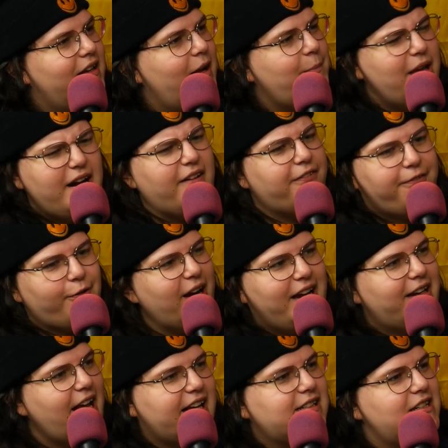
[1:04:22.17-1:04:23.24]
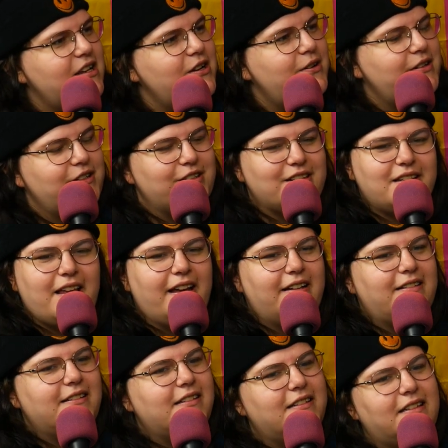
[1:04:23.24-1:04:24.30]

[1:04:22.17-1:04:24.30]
being a freak next to you, and you're just yeah,